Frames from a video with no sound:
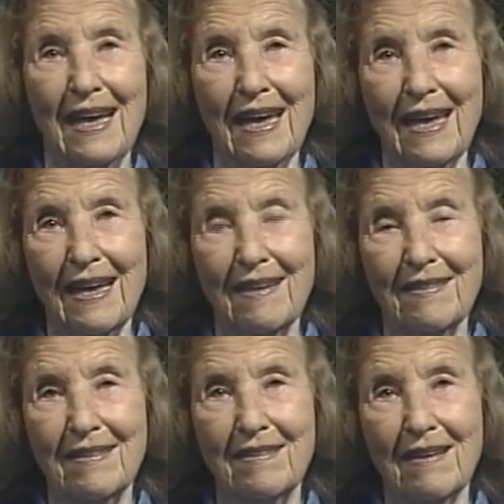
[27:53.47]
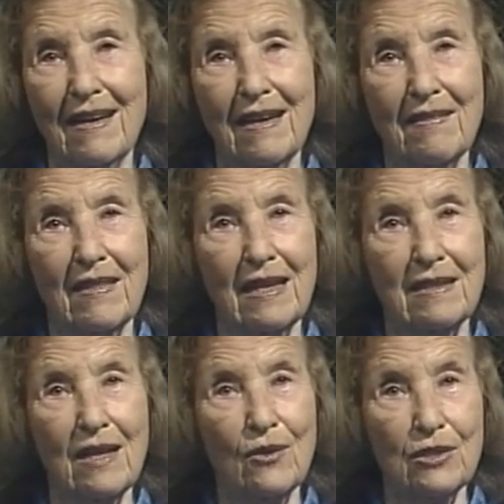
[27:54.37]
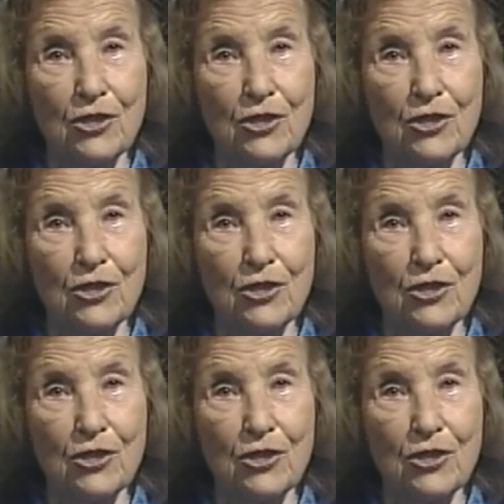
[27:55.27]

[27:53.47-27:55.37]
and that our